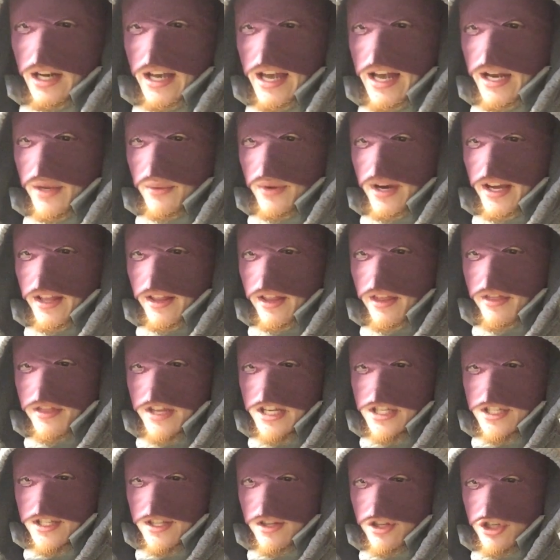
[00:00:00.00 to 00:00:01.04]
Anyway,
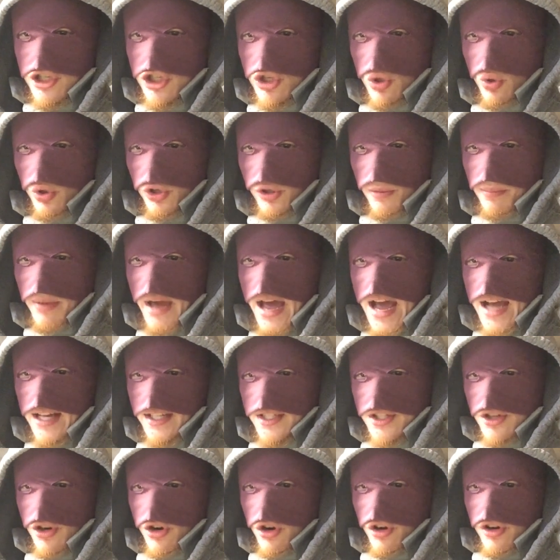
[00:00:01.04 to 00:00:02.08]
the shoulder
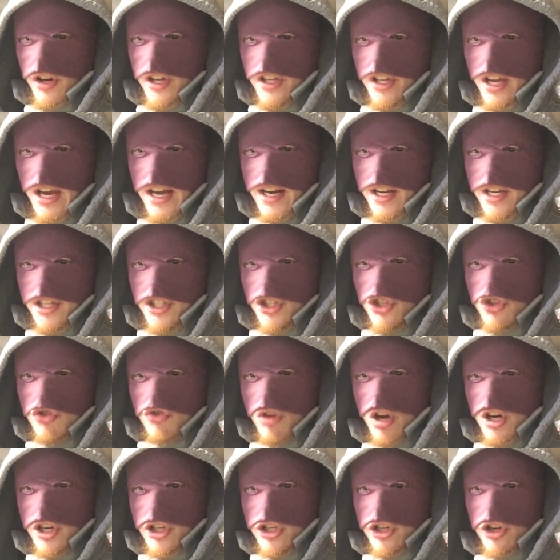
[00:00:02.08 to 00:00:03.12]
pads are kind of
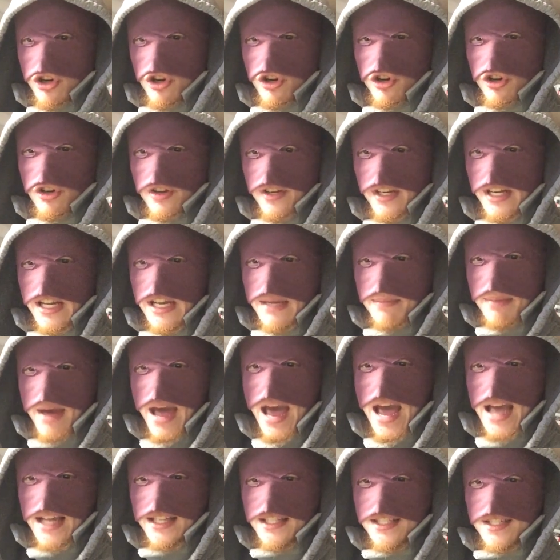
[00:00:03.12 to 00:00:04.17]
construction or knee
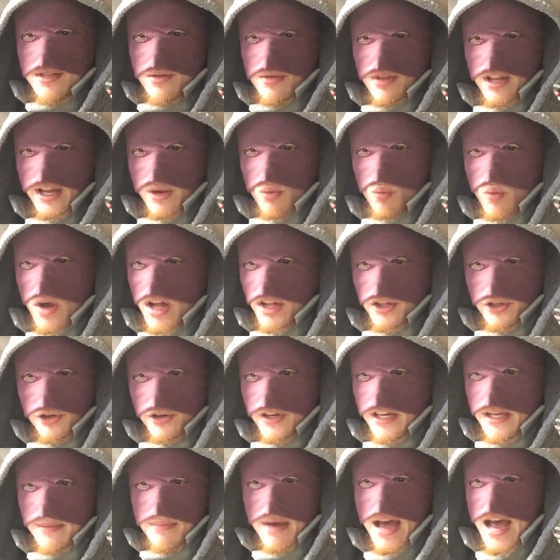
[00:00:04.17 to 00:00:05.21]
pads, like welder
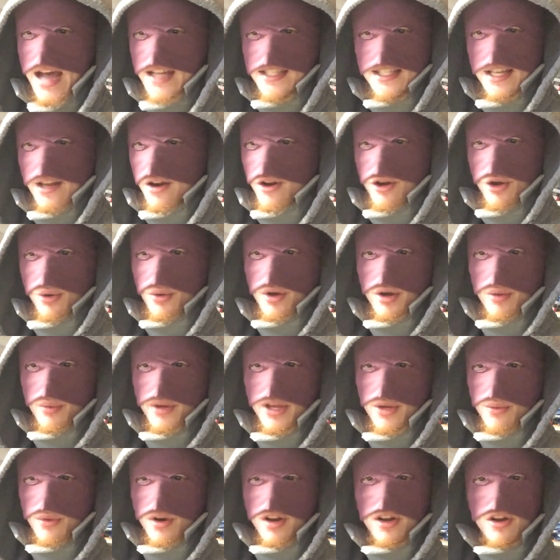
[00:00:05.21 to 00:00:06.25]
knee pads. I don't know what
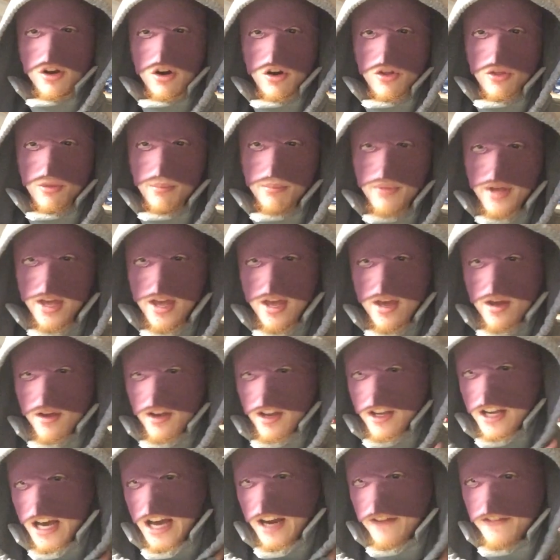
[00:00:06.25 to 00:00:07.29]
you want to call them.
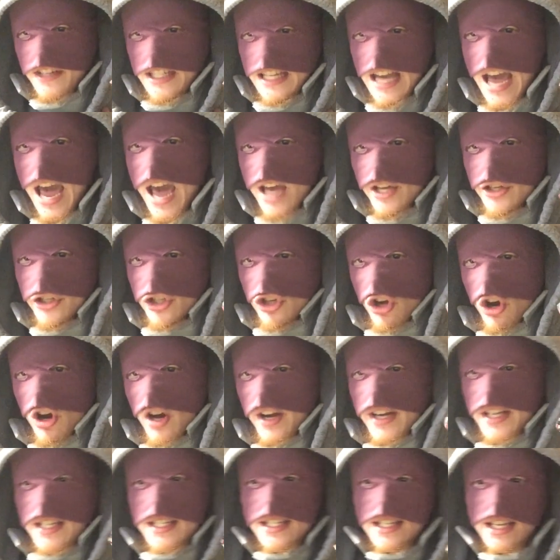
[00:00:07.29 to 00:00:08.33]
Kind of attached
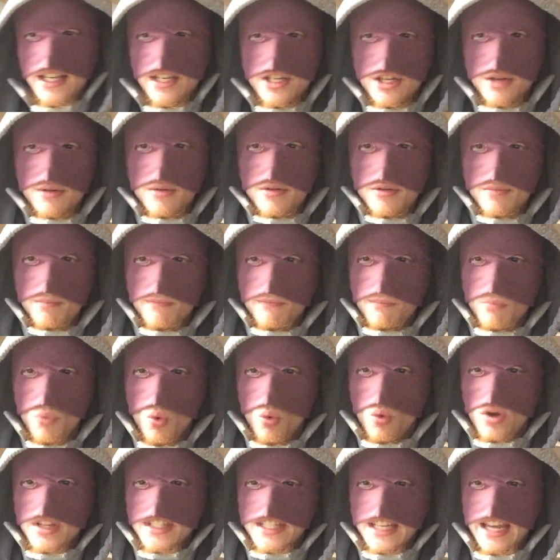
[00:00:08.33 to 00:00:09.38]
on is to
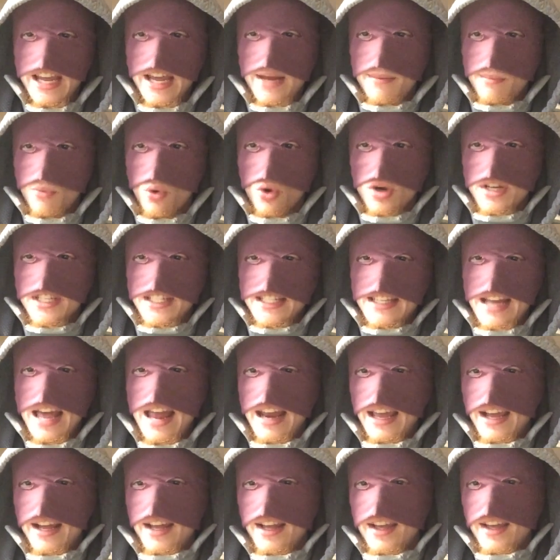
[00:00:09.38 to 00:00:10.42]
once again more
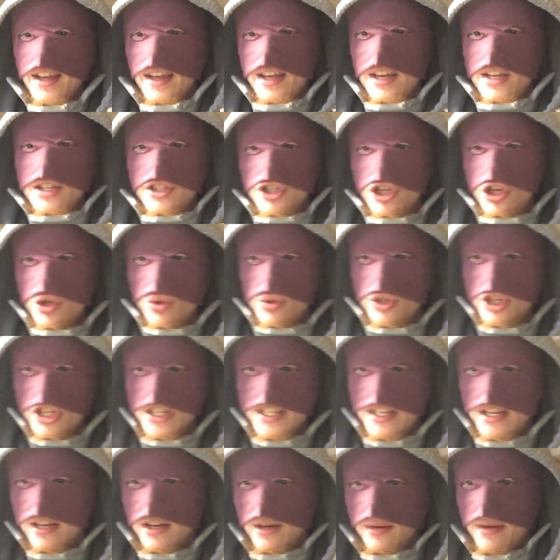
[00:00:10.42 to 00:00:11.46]
aesthetic, and two,
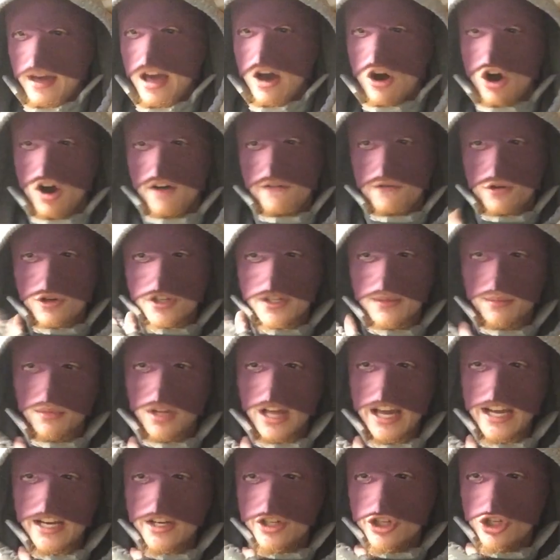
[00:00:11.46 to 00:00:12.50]
just to offer some
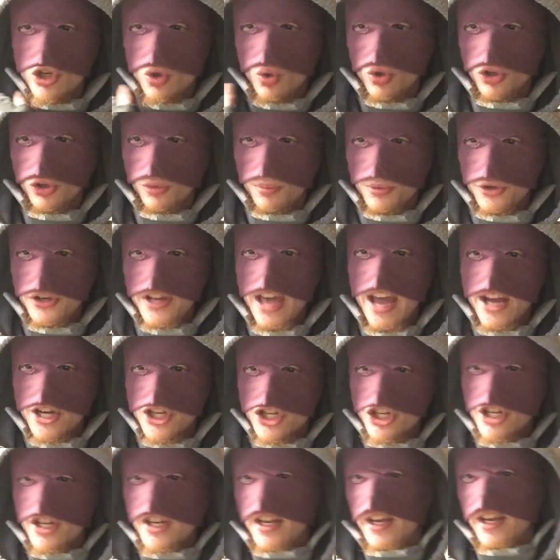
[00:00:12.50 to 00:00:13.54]
light shoulder
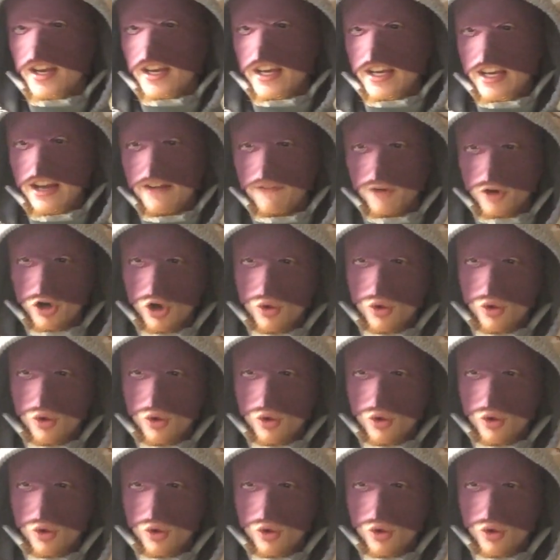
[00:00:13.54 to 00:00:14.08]
protection. You never